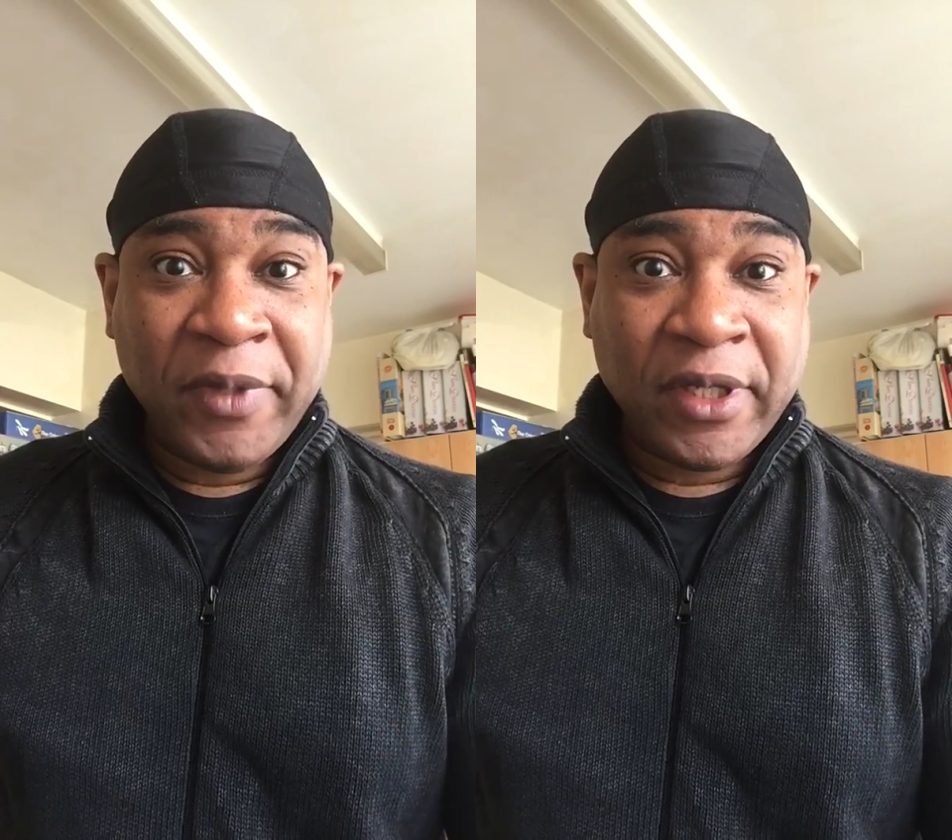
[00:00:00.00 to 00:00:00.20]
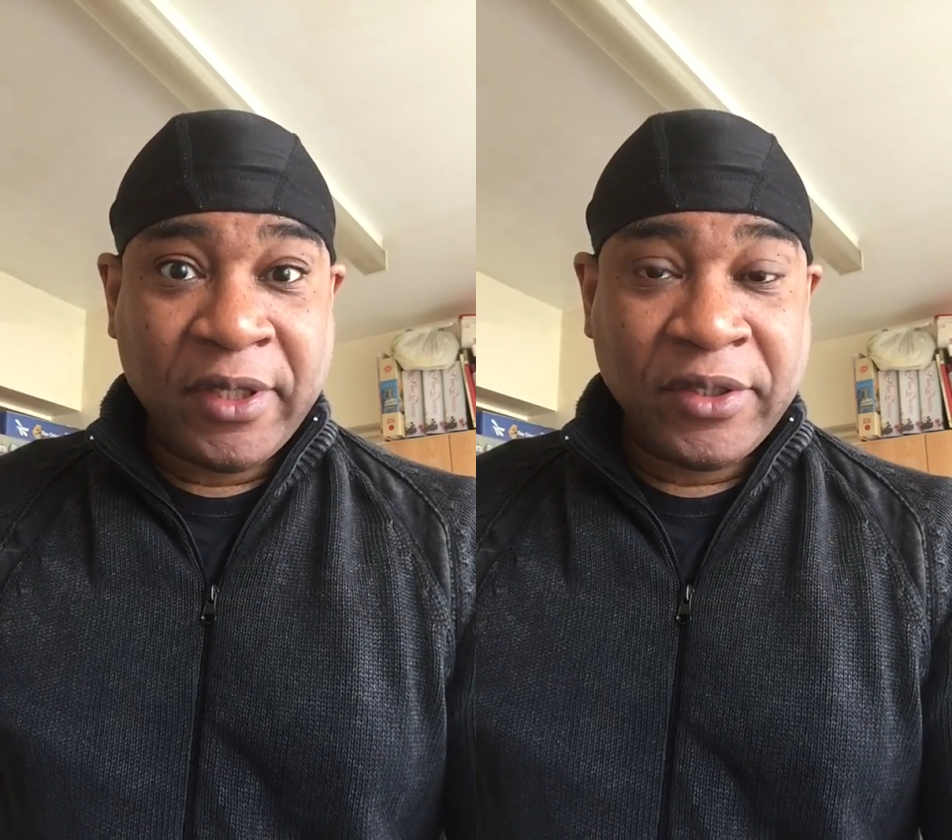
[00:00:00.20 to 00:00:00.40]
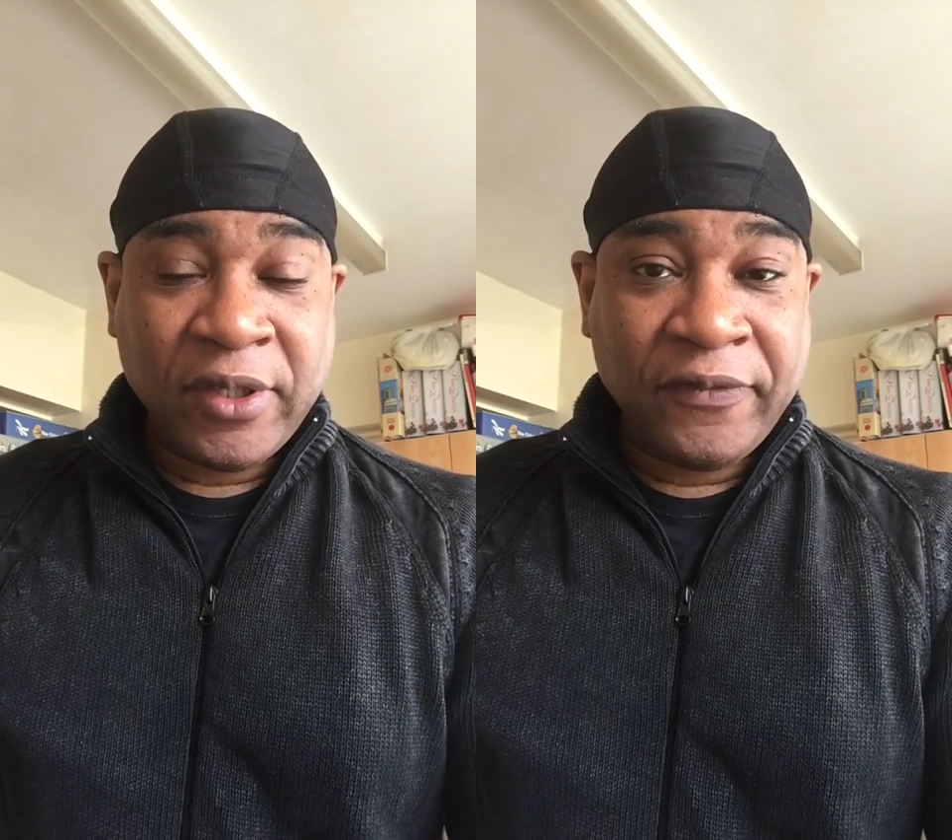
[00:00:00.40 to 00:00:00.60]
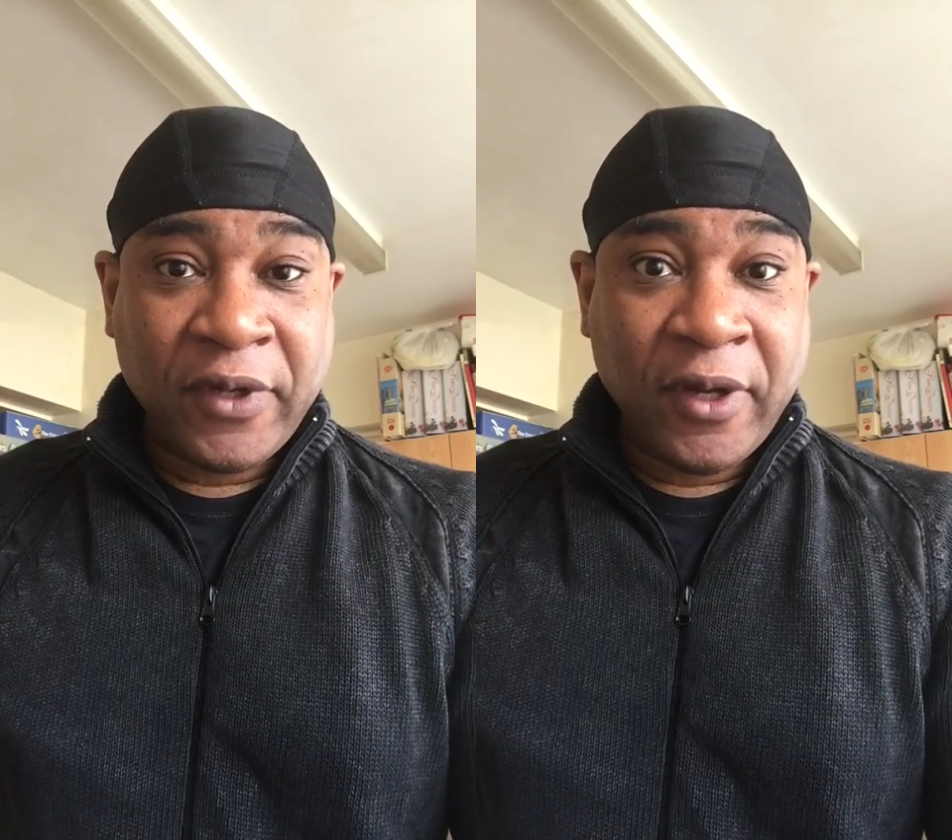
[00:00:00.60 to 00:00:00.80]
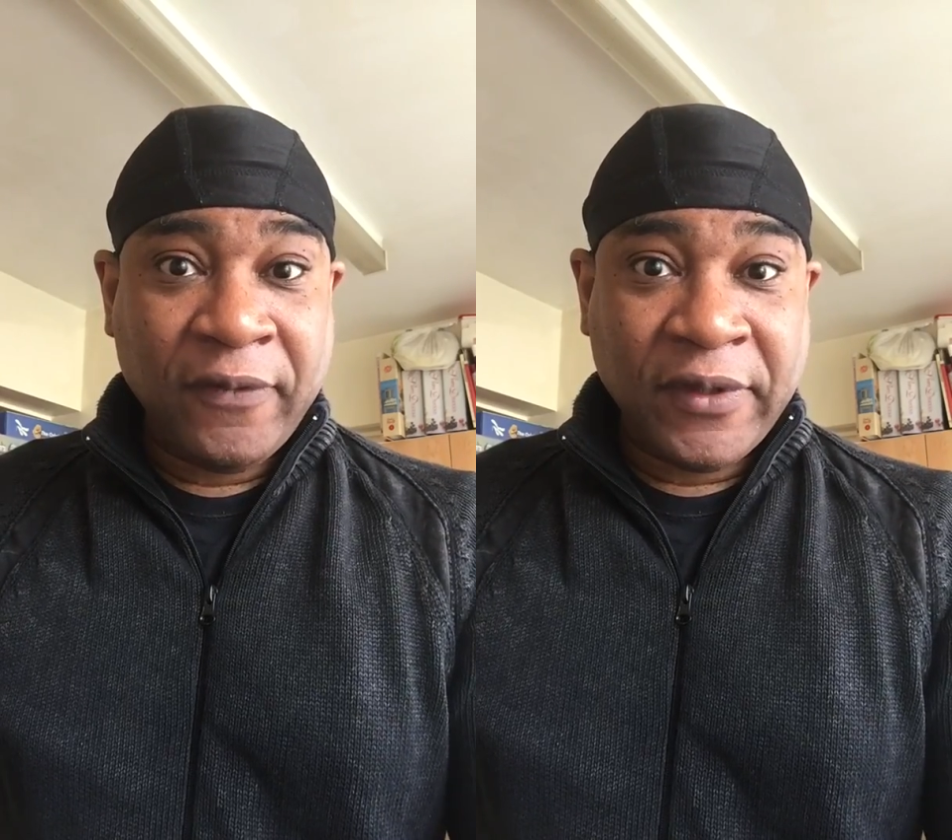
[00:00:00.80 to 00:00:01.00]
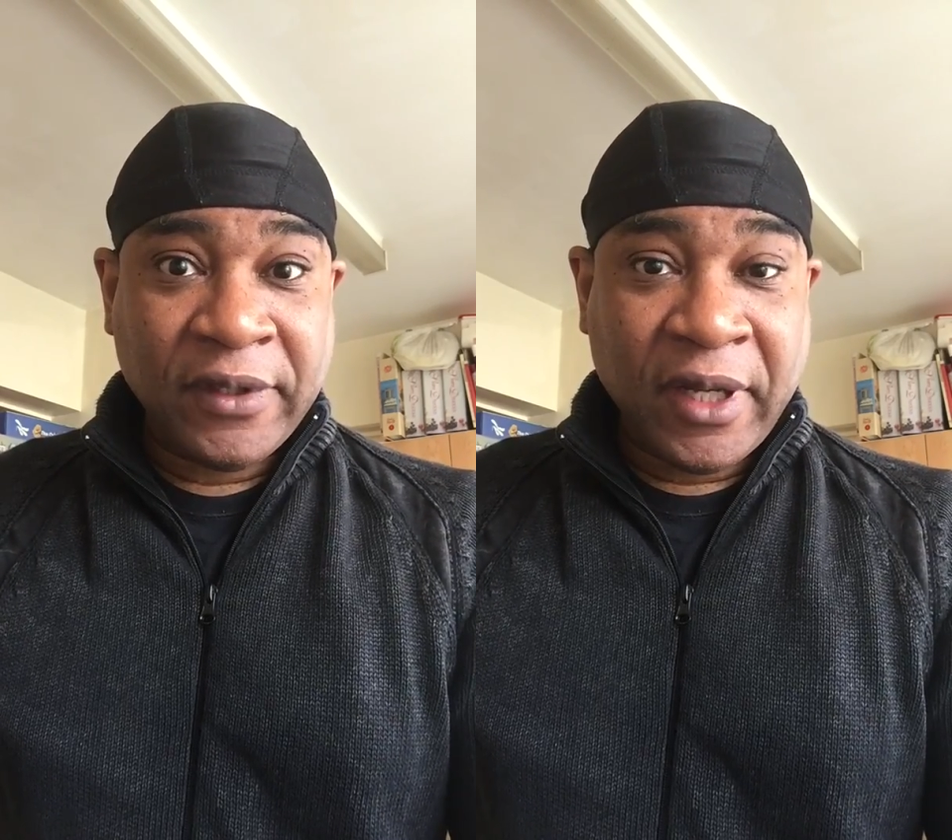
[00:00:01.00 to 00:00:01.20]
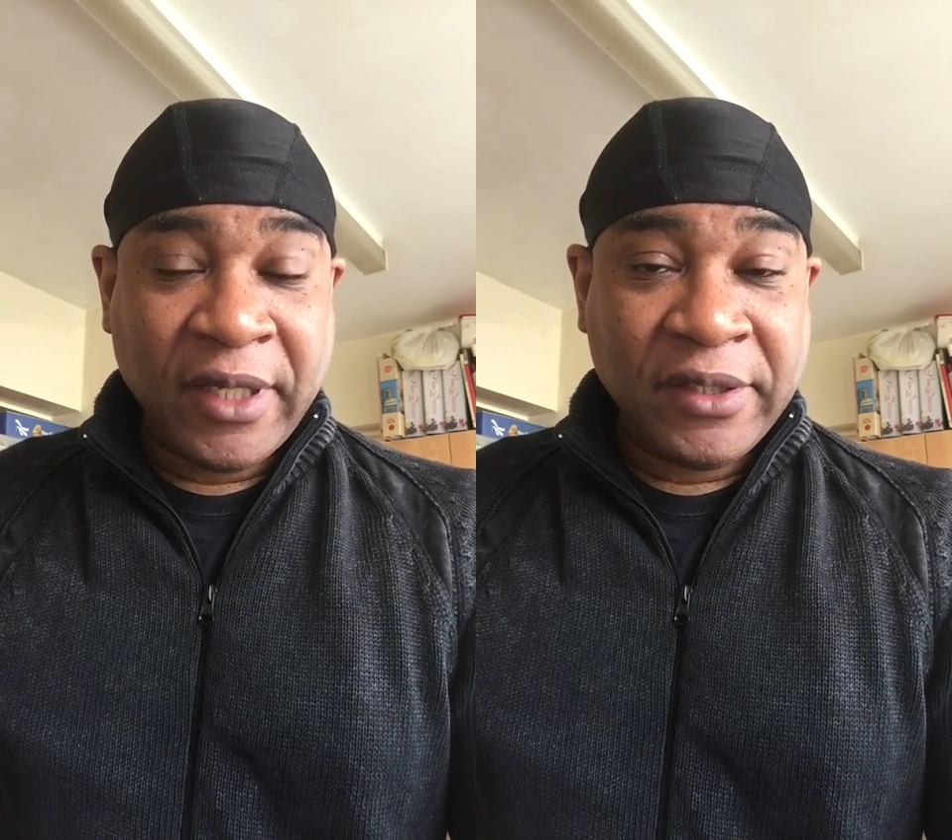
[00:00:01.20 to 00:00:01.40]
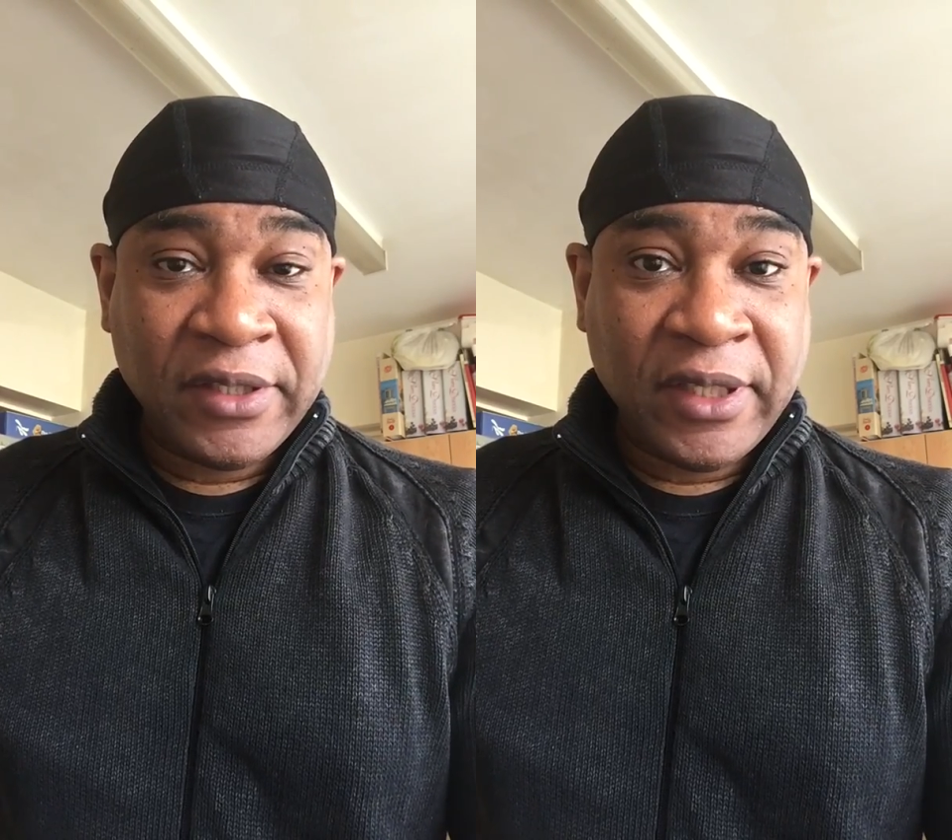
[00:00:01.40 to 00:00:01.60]
because of
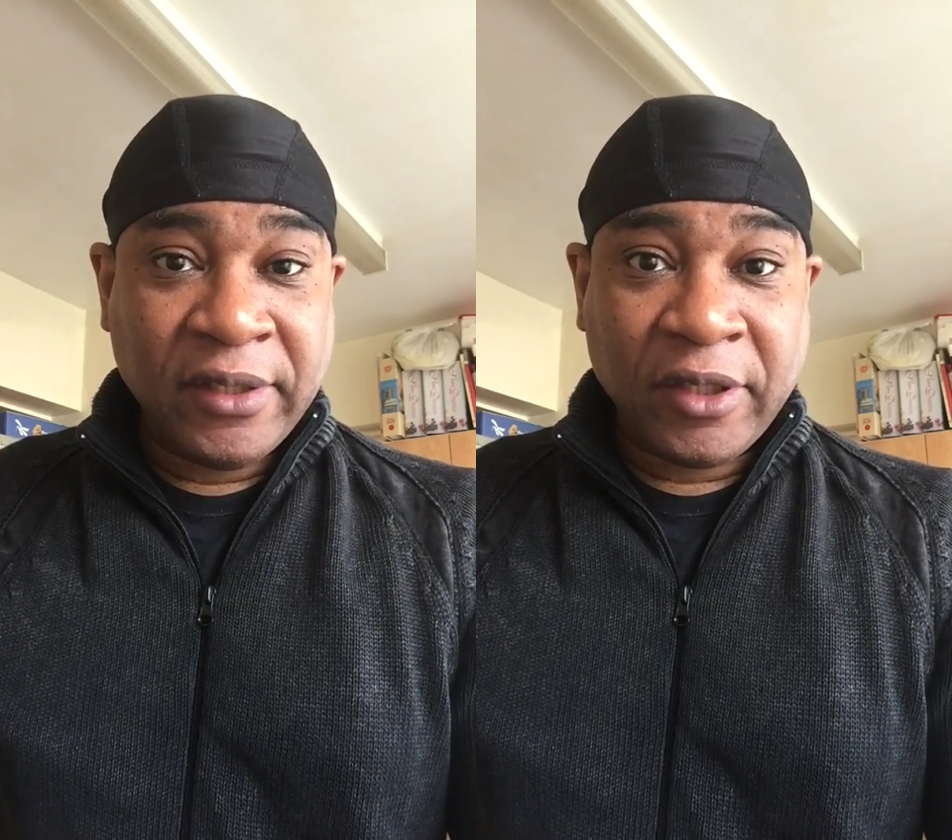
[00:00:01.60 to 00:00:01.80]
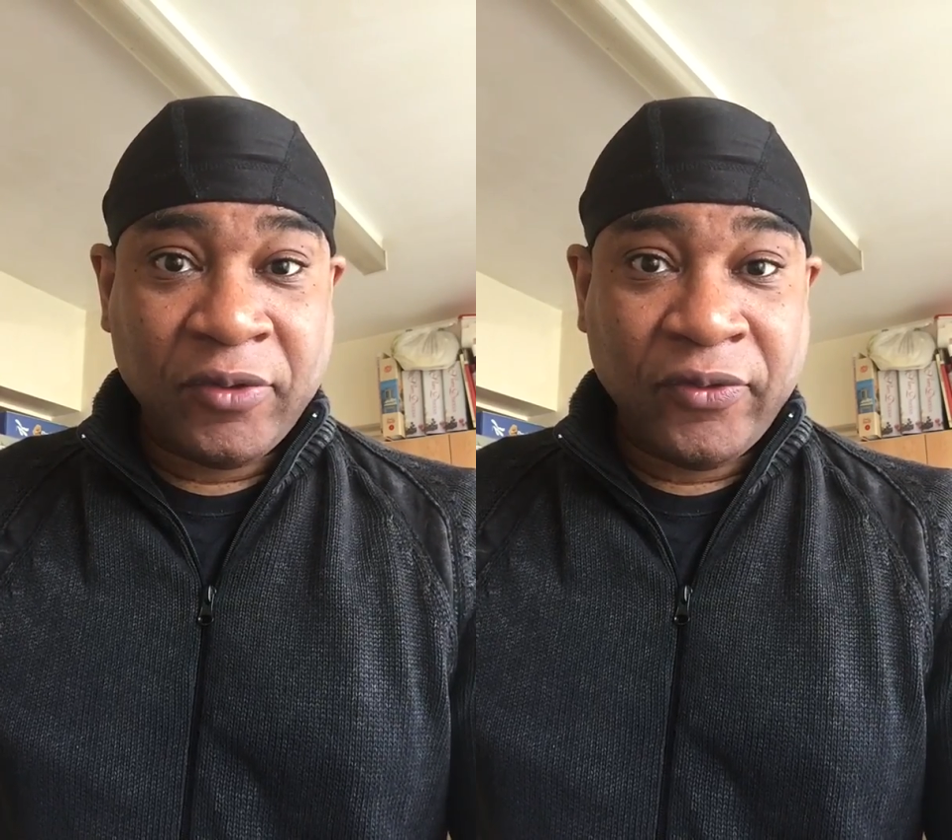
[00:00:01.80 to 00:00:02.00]
COVID-19,